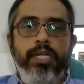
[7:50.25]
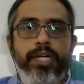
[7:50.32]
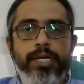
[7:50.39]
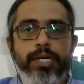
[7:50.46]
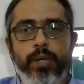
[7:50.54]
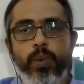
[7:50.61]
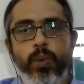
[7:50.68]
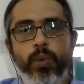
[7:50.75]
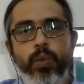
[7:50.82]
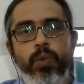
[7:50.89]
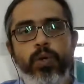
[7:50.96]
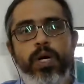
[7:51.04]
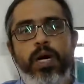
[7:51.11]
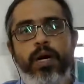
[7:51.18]
new
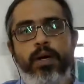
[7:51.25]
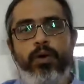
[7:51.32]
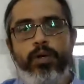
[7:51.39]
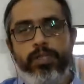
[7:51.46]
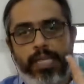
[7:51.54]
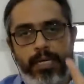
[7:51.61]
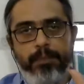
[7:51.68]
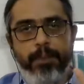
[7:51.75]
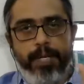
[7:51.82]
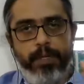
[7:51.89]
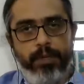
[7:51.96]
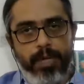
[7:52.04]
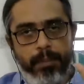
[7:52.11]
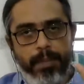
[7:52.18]
or that
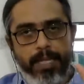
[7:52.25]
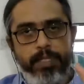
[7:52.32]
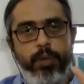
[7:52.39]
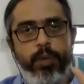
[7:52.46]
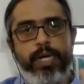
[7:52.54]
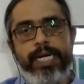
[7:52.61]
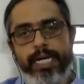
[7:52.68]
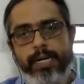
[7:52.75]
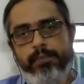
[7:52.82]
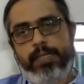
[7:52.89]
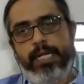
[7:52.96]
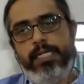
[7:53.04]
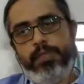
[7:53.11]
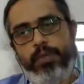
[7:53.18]
particular majority data.
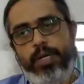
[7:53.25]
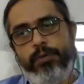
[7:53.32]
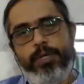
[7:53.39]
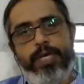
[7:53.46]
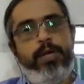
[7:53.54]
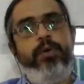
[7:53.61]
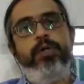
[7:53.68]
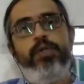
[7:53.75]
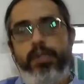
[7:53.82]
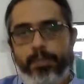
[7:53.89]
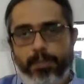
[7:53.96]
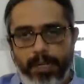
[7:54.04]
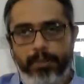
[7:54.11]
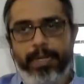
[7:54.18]
That is what we are going to
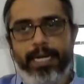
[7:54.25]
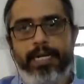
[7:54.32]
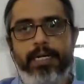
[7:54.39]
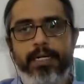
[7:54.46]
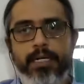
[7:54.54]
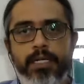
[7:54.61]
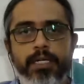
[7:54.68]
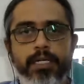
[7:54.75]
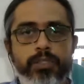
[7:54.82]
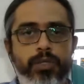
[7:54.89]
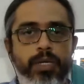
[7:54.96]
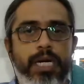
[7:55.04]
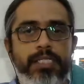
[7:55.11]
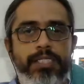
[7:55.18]
implement. So
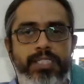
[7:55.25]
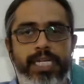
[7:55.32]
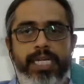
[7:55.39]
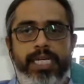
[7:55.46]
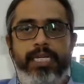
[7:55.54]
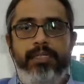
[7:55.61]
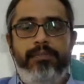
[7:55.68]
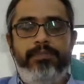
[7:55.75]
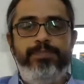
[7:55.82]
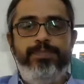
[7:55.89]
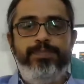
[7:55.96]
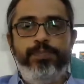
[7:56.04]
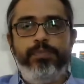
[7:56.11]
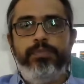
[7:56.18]
let us see
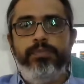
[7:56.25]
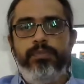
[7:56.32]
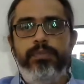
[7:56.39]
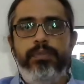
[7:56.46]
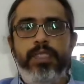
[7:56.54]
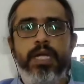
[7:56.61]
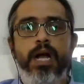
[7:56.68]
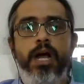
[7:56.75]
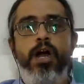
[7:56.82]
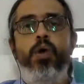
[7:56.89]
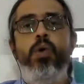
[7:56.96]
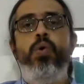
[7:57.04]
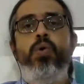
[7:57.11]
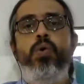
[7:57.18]
how
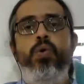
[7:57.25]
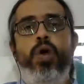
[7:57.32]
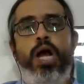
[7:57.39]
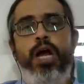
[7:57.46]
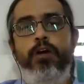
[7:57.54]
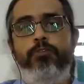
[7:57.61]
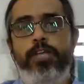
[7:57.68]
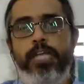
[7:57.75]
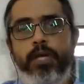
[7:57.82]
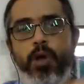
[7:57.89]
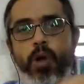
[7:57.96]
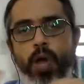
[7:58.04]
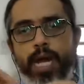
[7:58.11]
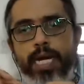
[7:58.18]
we go
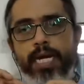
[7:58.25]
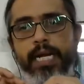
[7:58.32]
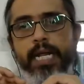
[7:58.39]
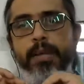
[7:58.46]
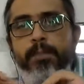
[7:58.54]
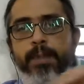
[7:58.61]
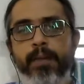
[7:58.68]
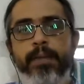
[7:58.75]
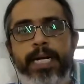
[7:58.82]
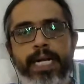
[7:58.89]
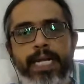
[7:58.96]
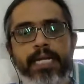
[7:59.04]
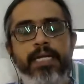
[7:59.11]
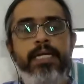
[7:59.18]
ahead
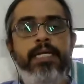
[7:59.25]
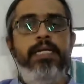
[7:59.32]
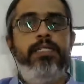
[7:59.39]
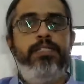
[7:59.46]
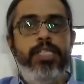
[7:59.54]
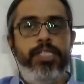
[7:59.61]
implementing such a